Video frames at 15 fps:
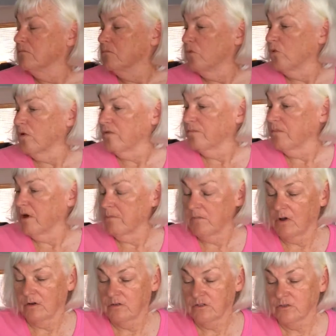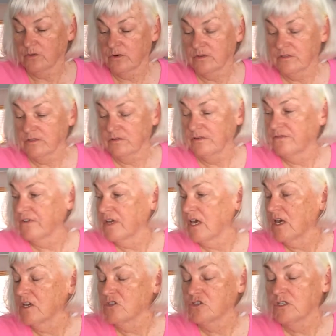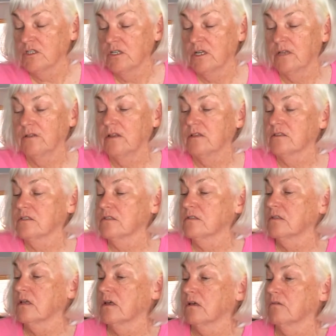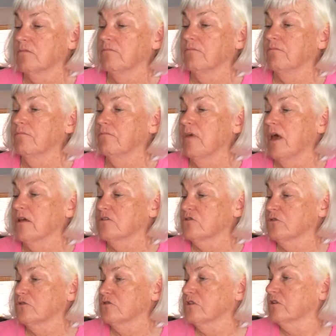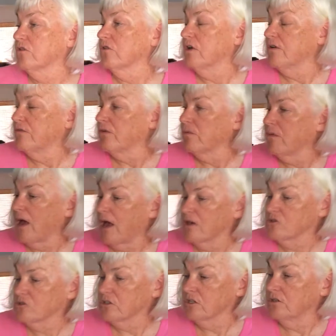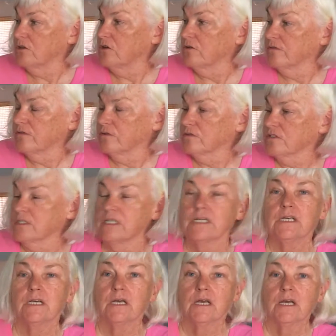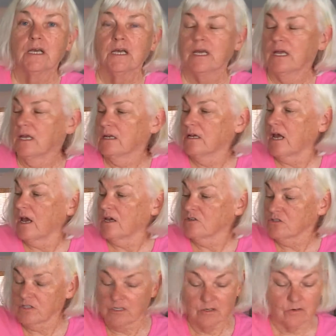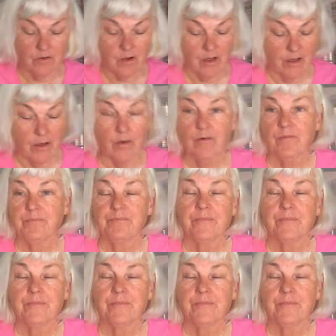more of my Montessori certification, and this is the master's degree from Ashland University in Ashland, Ohio.